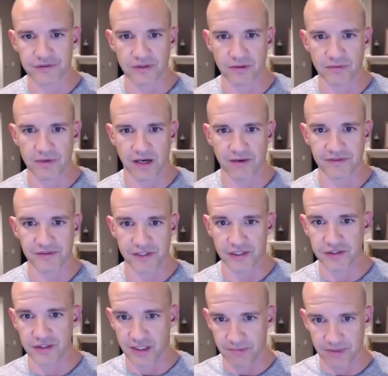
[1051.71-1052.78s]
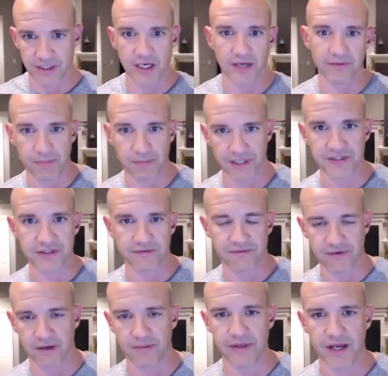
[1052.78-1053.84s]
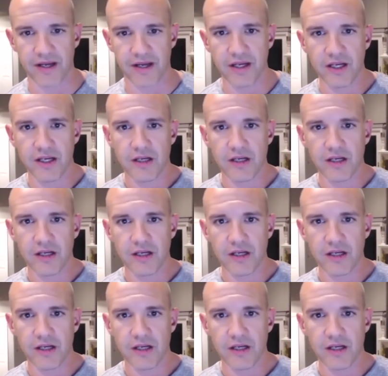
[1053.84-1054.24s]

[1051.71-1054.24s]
storm conversation and become a patient from that.